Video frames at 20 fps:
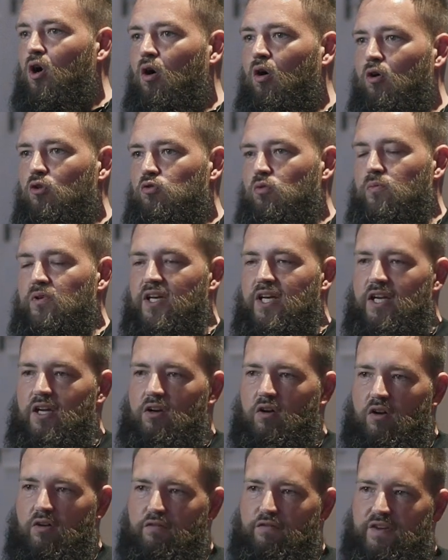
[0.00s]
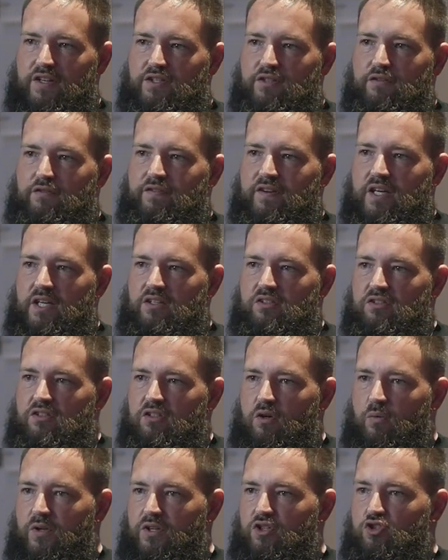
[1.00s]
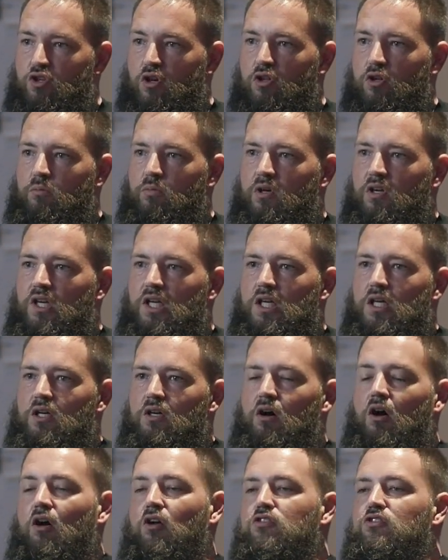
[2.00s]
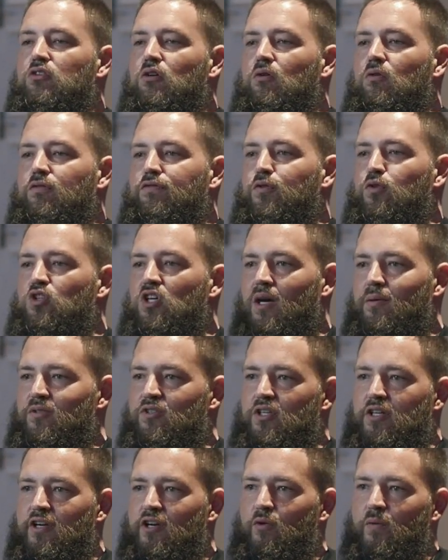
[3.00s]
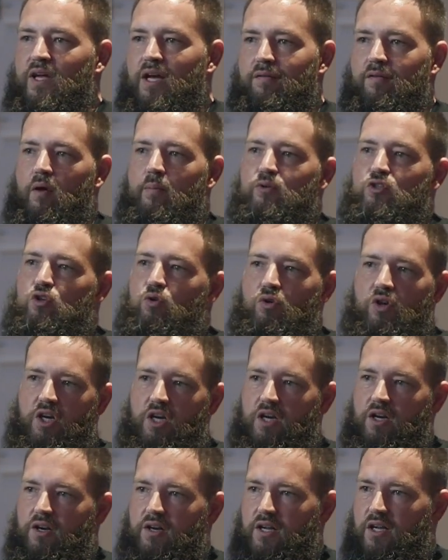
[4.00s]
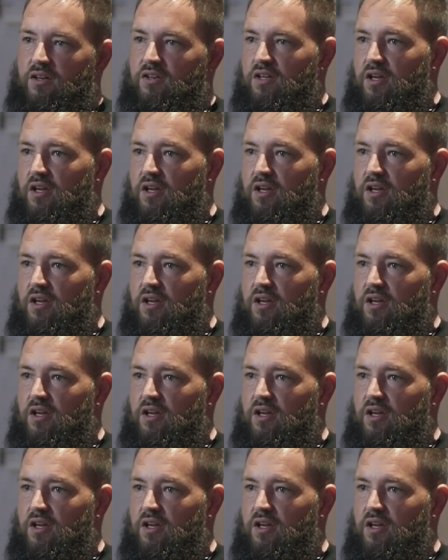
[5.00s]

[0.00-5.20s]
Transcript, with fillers: calls where we're getting on face to face, you know, with each other. But also a few times a year, we have opportunity to get